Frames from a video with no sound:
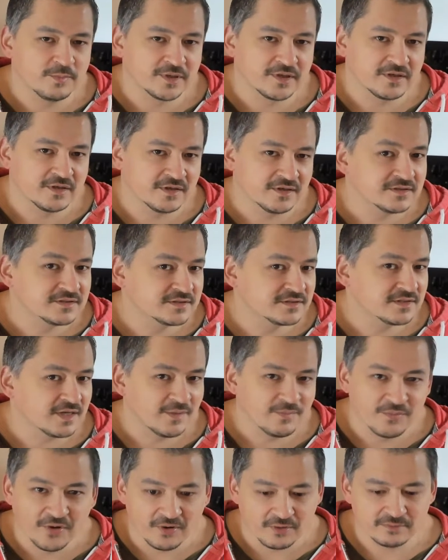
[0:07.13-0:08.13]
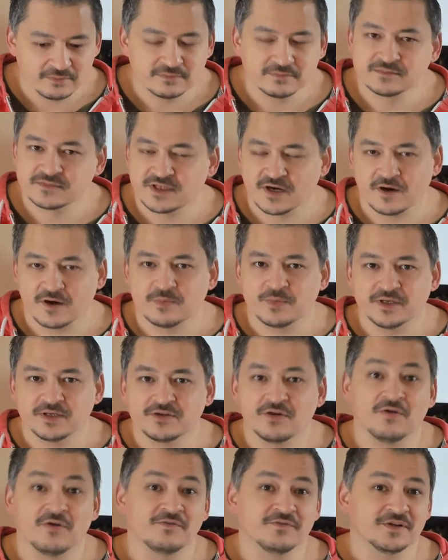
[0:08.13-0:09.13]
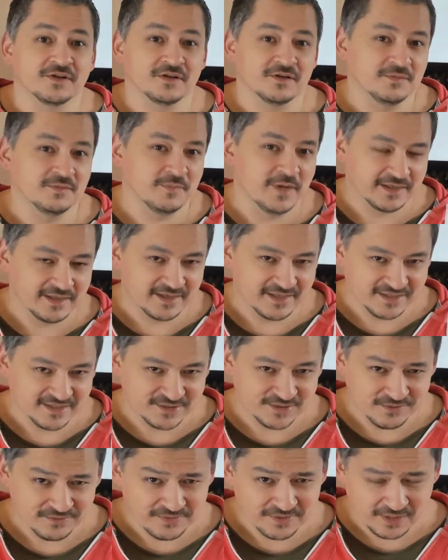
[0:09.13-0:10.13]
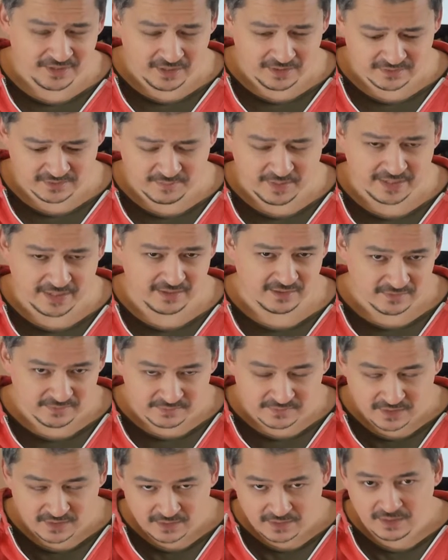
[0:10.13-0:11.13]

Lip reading: because I'm not terribly confident at making these sort of videos and making them